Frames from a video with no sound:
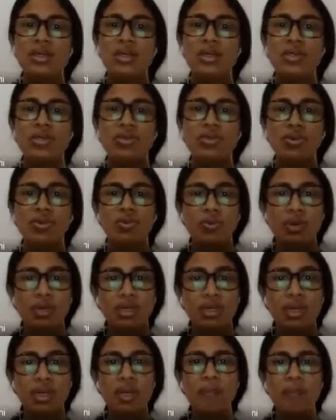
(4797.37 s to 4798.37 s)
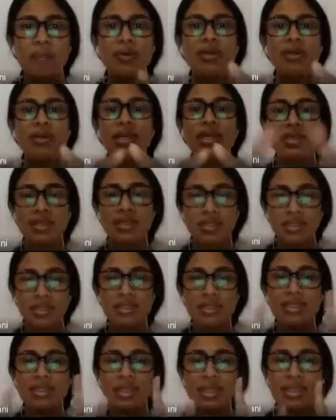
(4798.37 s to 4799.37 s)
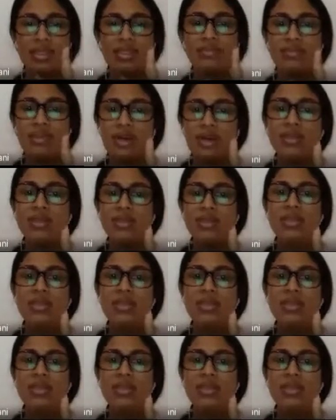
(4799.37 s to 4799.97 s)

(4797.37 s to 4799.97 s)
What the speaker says: So what will happen, that there is a one